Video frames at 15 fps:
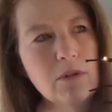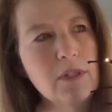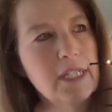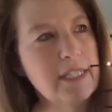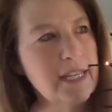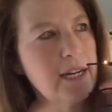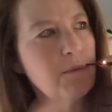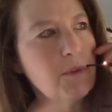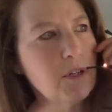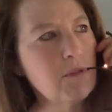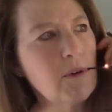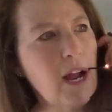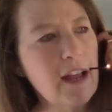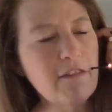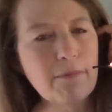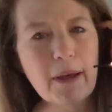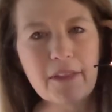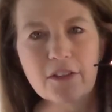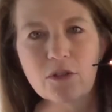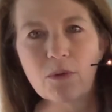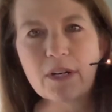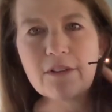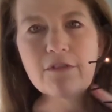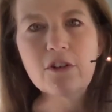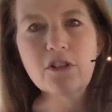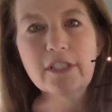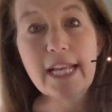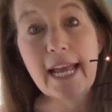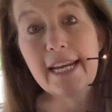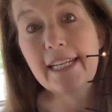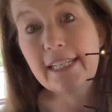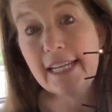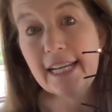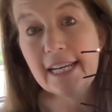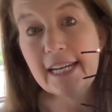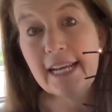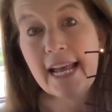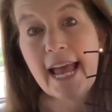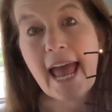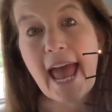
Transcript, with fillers: It said it would arrive by the 21st, and it did.